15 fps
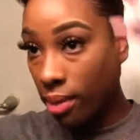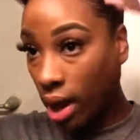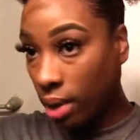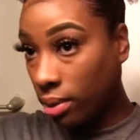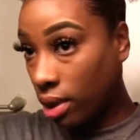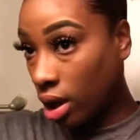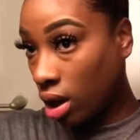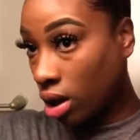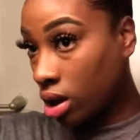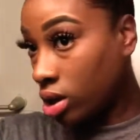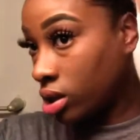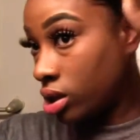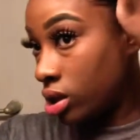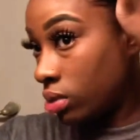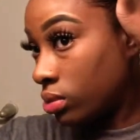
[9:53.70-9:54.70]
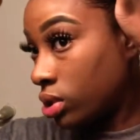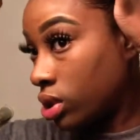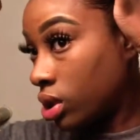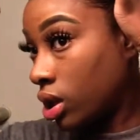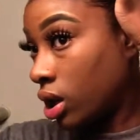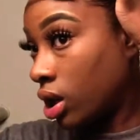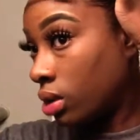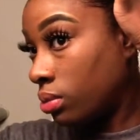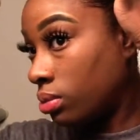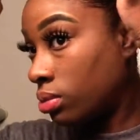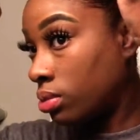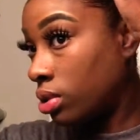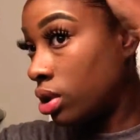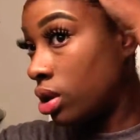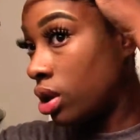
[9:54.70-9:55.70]
baby hairs. Them slick 'em
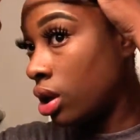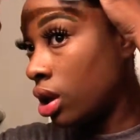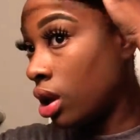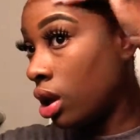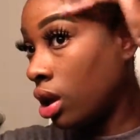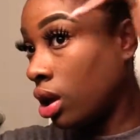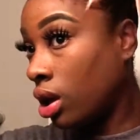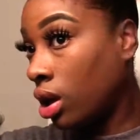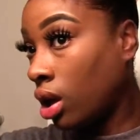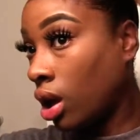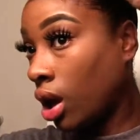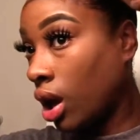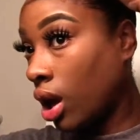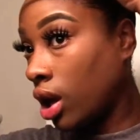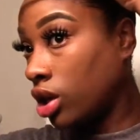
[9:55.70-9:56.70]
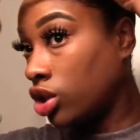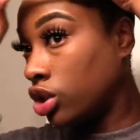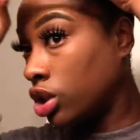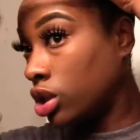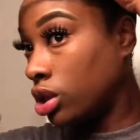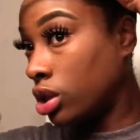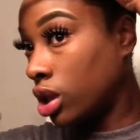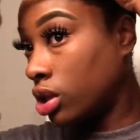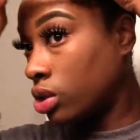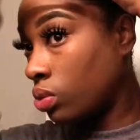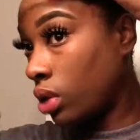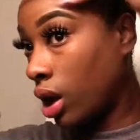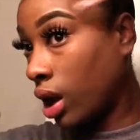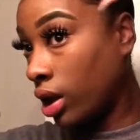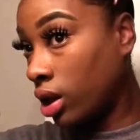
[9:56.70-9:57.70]
edges. That's
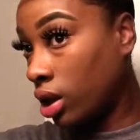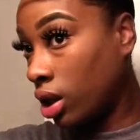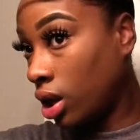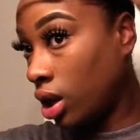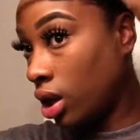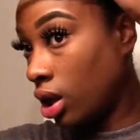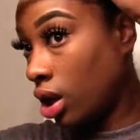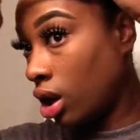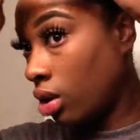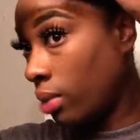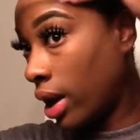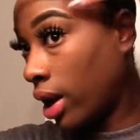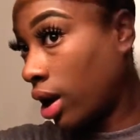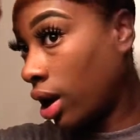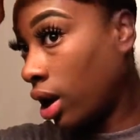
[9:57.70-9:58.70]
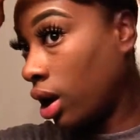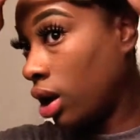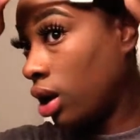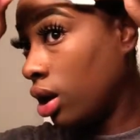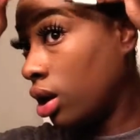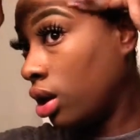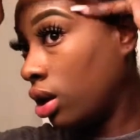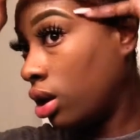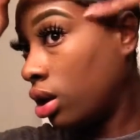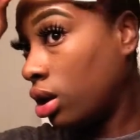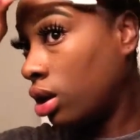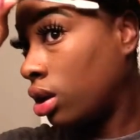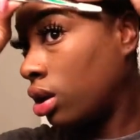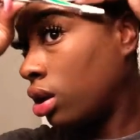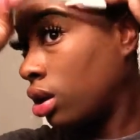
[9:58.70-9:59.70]
what I then go back in
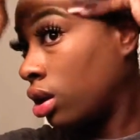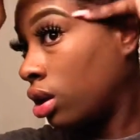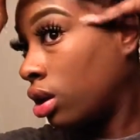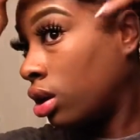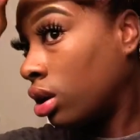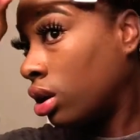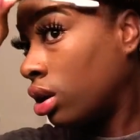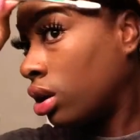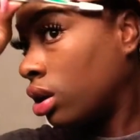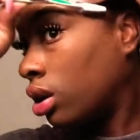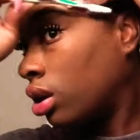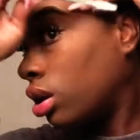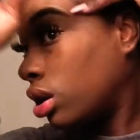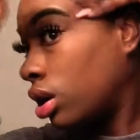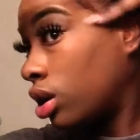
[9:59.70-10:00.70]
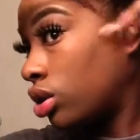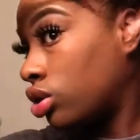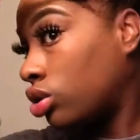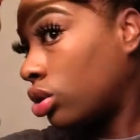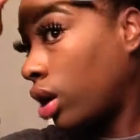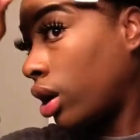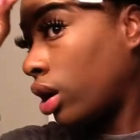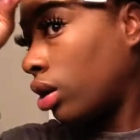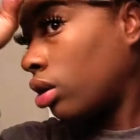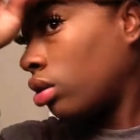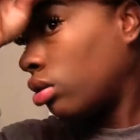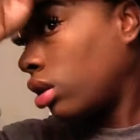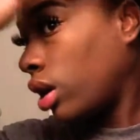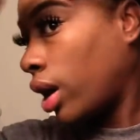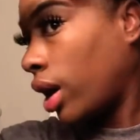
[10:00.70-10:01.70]
and try to
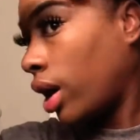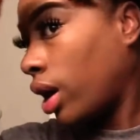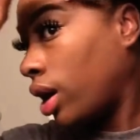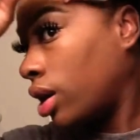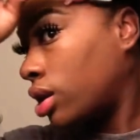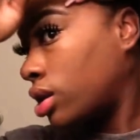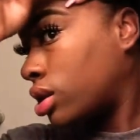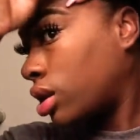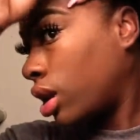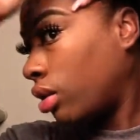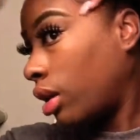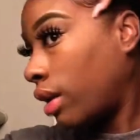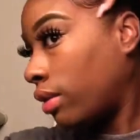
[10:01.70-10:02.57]
create. They don't